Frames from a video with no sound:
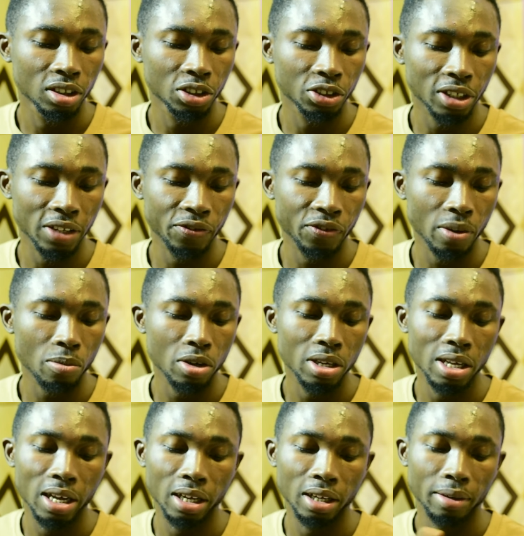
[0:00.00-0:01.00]
transfer
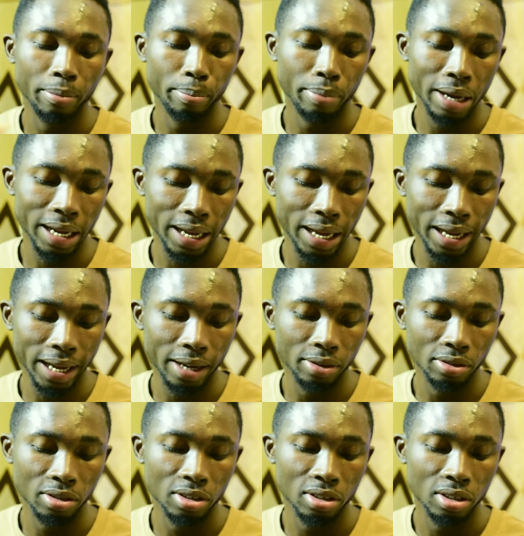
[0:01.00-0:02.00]
money, bank
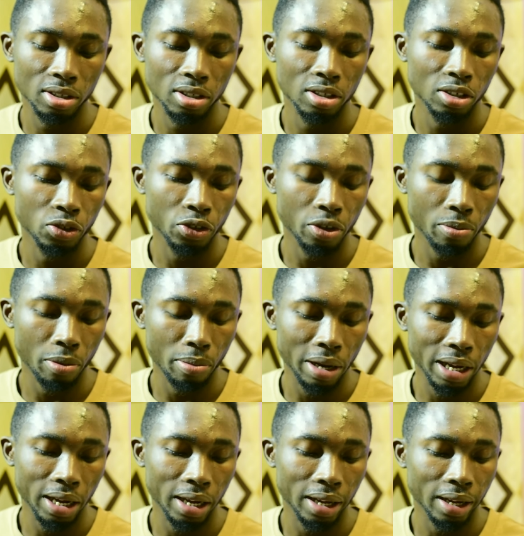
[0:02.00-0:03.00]
account. My boy
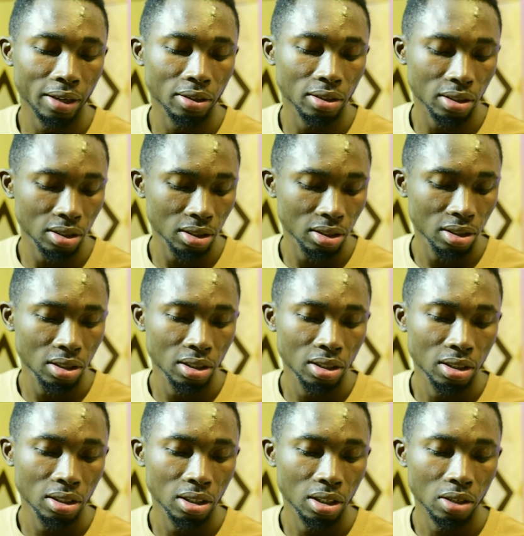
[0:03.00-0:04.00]
bank account.
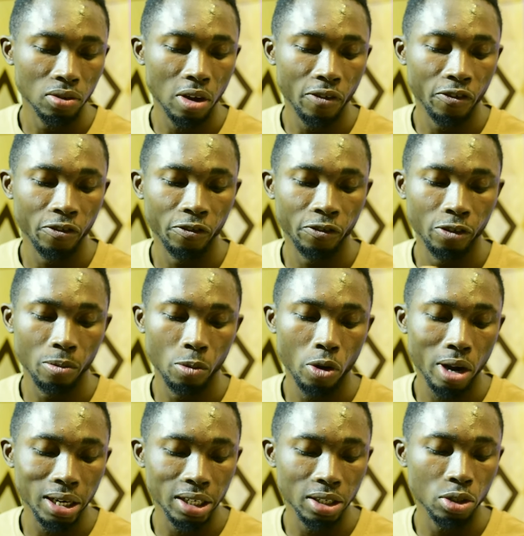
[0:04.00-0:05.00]
No, from
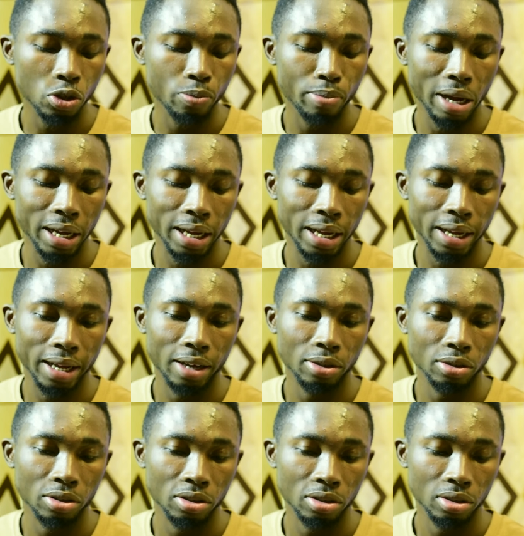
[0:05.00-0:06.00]
wallet to bank
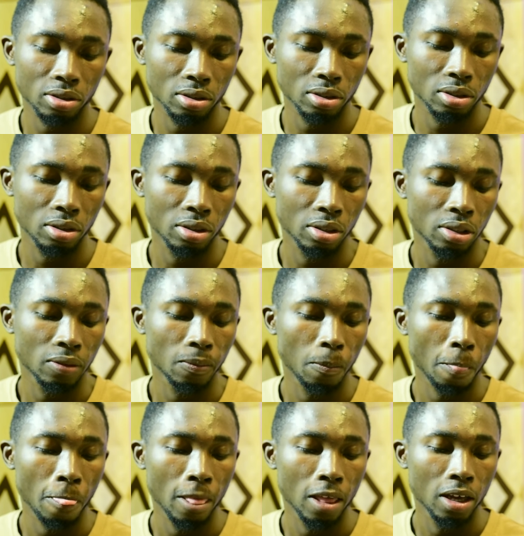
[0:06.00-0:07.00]
account.
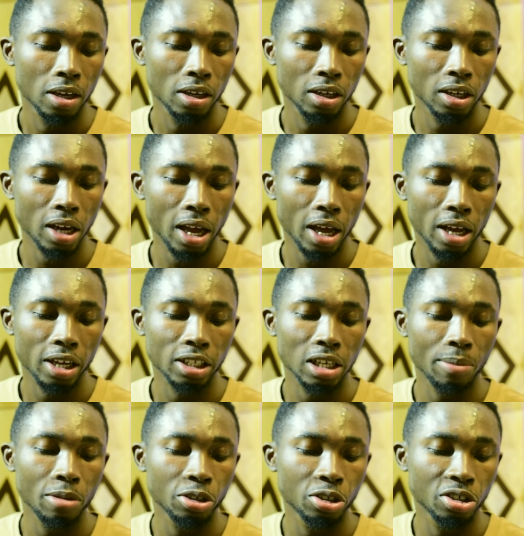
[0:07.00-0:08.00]
Na
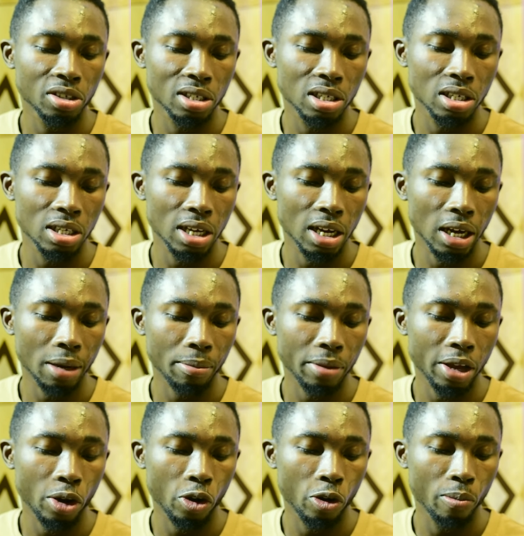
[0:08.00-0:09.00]
you bet you see,
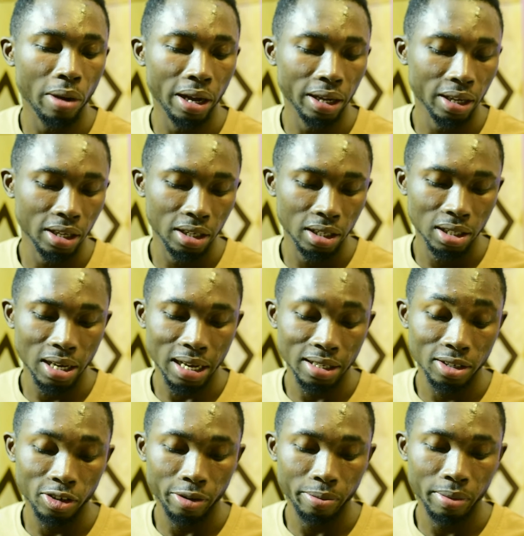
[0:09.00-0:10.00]
Eco Bank.
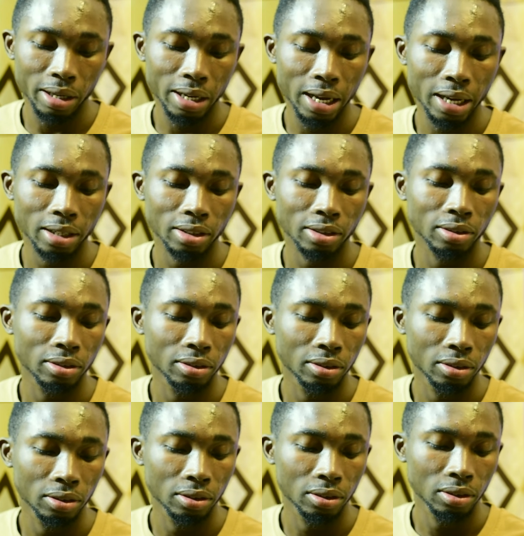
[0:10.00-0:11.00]
That's number 9.
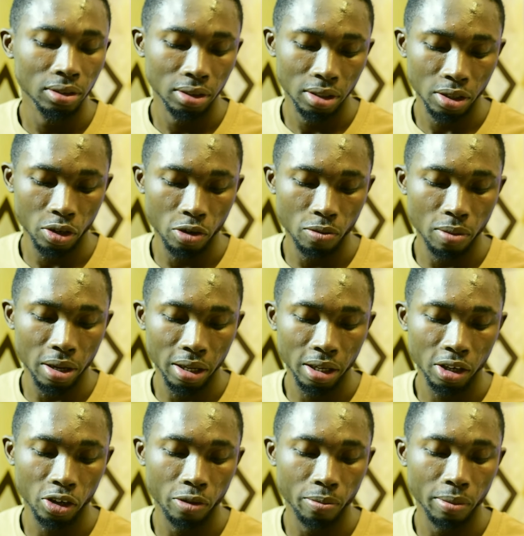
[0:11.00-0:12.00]
Eco
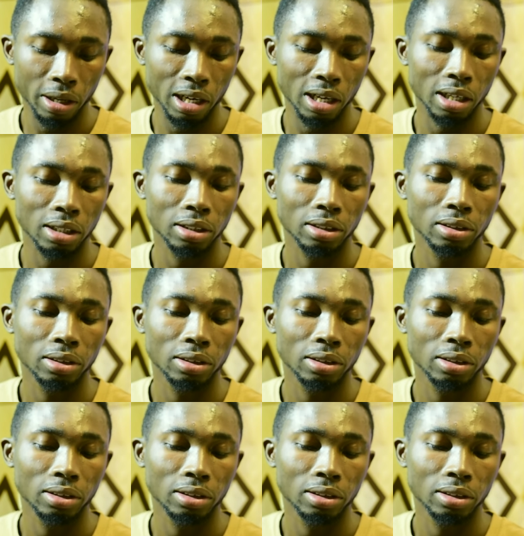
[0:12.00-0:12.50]
Bank number 9.